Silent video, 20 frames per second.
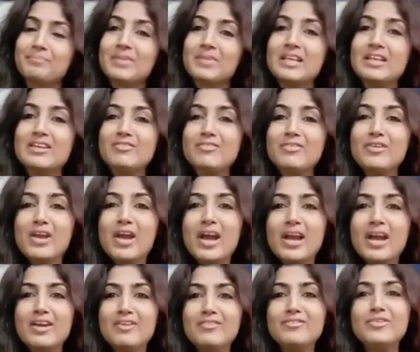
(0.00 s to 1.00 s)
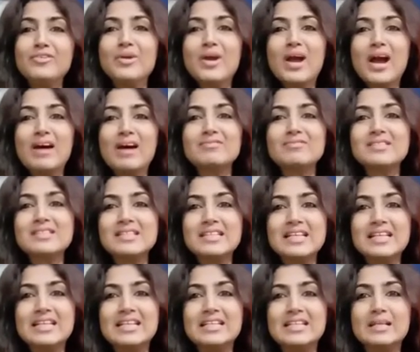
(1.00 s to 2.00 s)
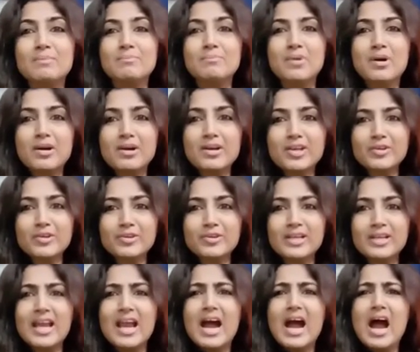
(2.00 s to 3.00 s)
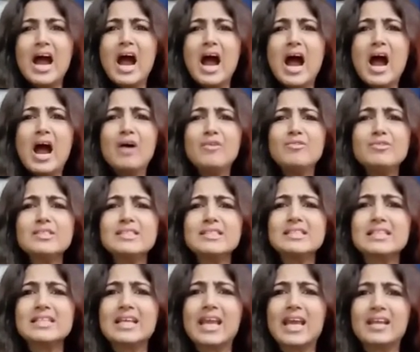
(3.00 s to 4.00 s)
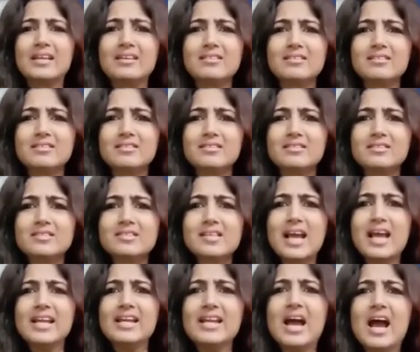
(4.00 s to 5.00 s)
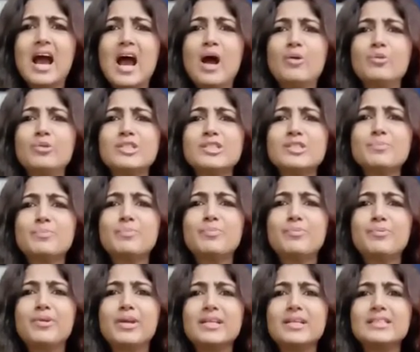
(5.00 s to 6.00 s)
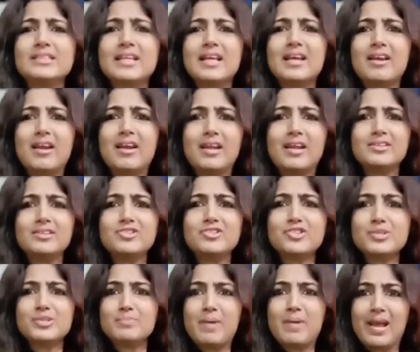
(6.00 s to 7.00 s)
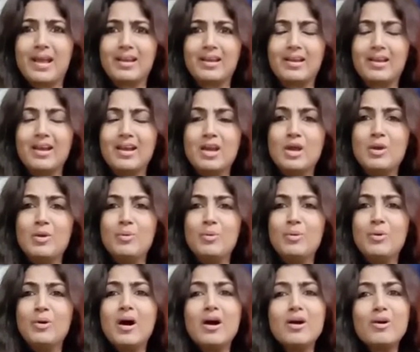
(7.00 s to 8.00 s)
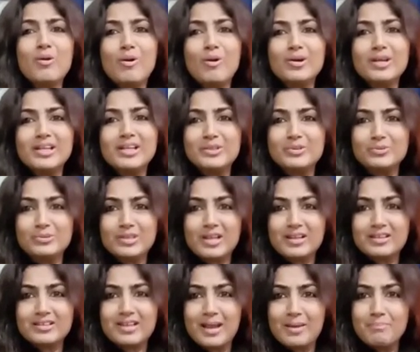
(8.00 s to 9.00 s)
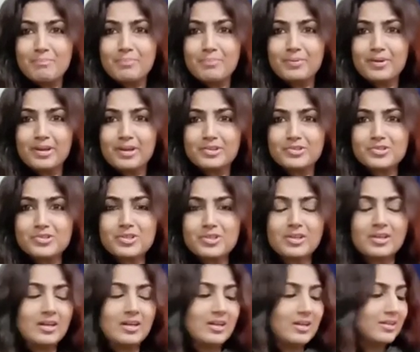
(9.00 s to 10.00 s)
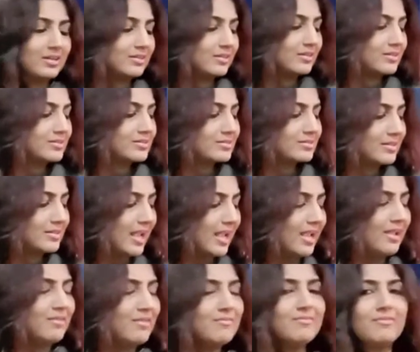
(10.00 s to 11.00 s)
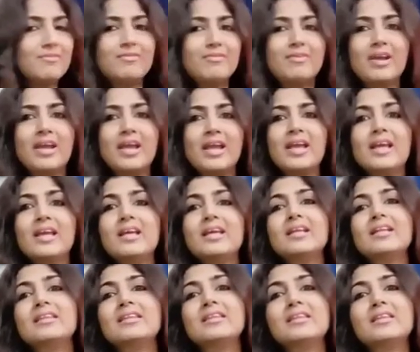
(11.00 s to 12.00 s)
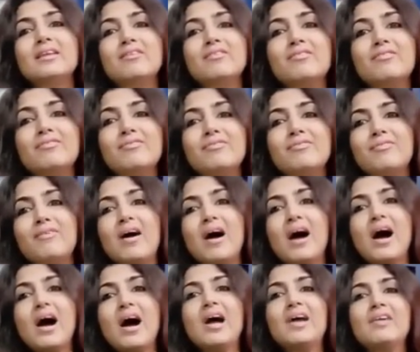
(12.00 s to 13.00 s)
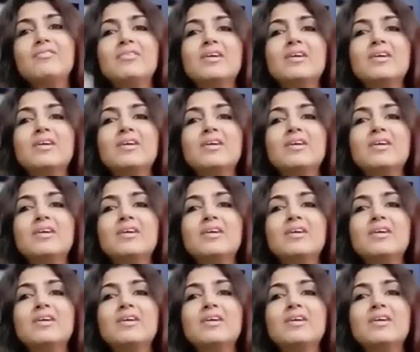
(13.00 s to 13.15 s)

If you have seen the Mercury, how it scatters and how it brings their energy back according to their temperature, the same way the 5